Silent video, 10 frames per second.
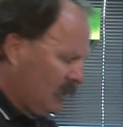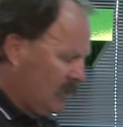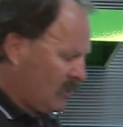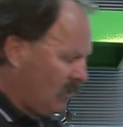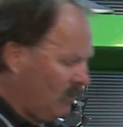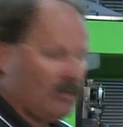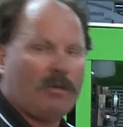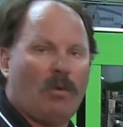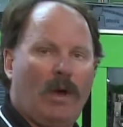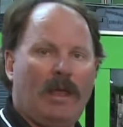So
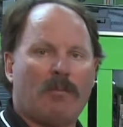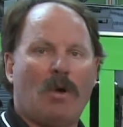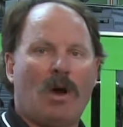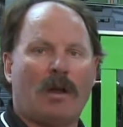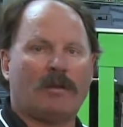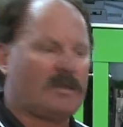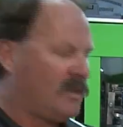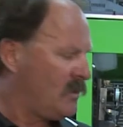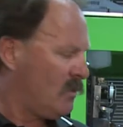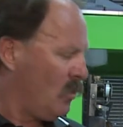the way the modern
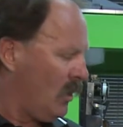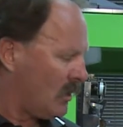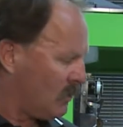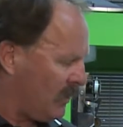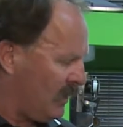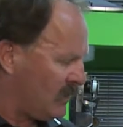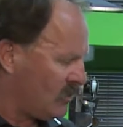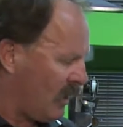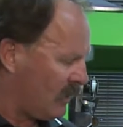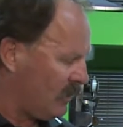system works with these
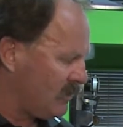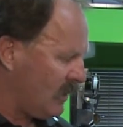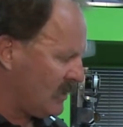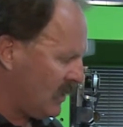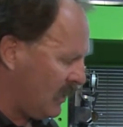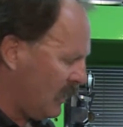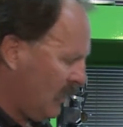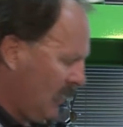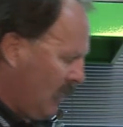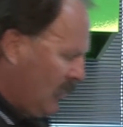injectors is that
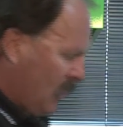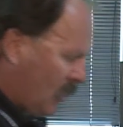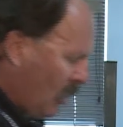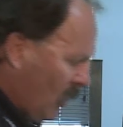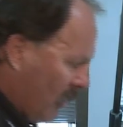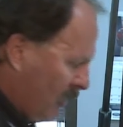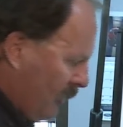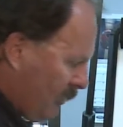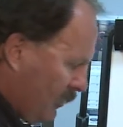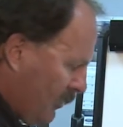the current,
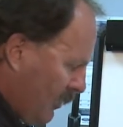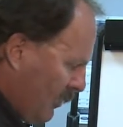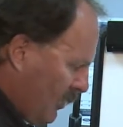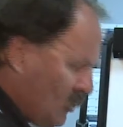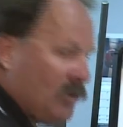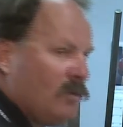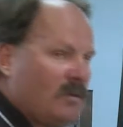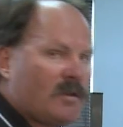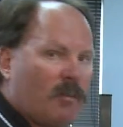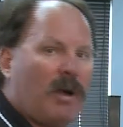the
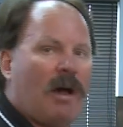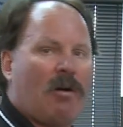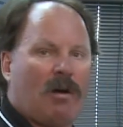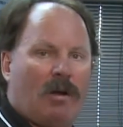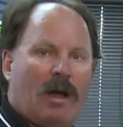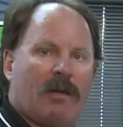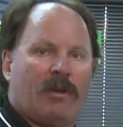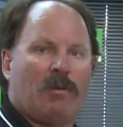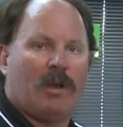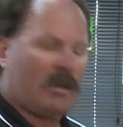juice, the power, however
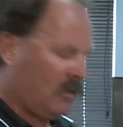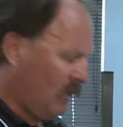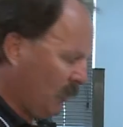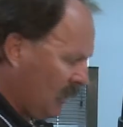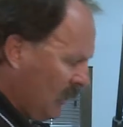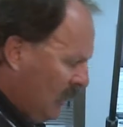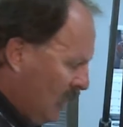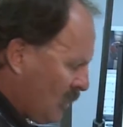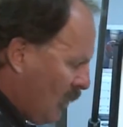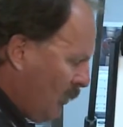you want to term it,
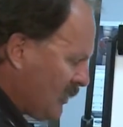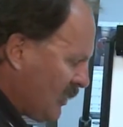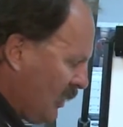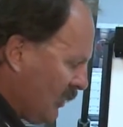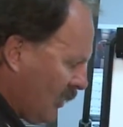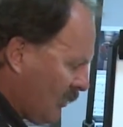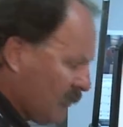is always sitting there.